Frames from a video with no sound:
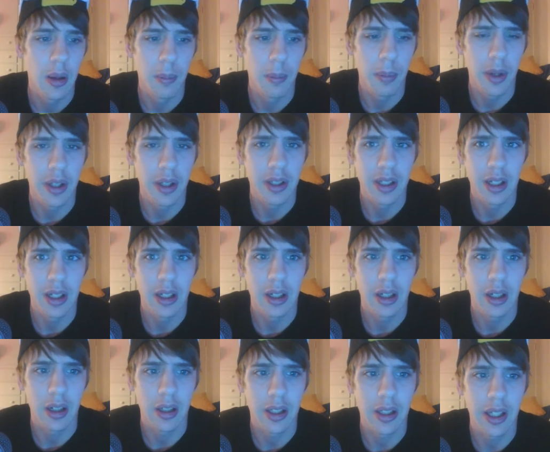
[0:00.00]
But
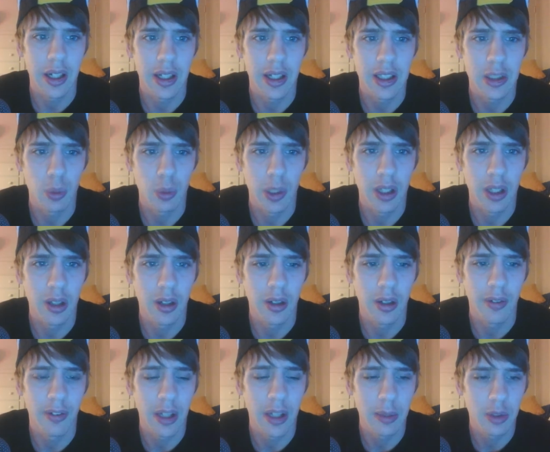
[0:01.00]
yeah, it's weak to
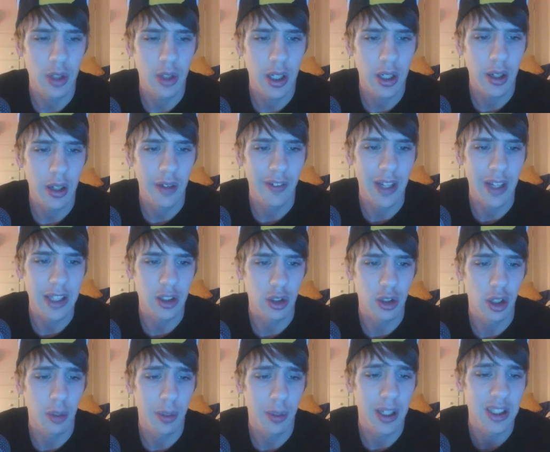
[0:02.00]
Flame Strike if you guys are going
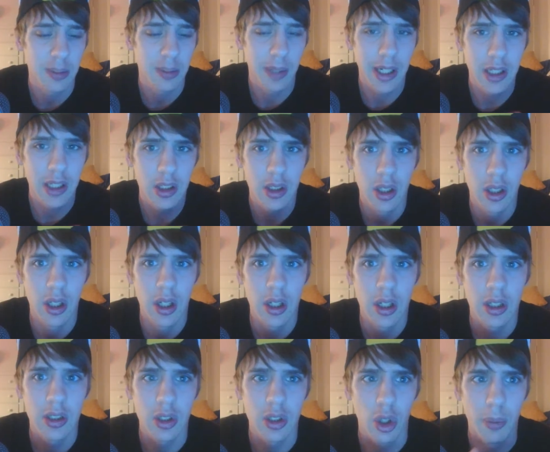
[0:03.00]
up against Mage.
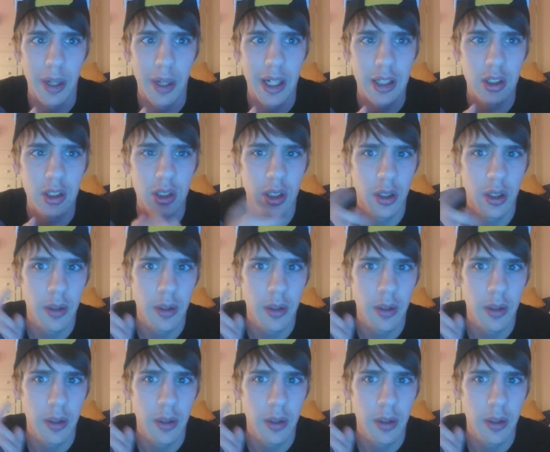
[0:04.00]
So Mage,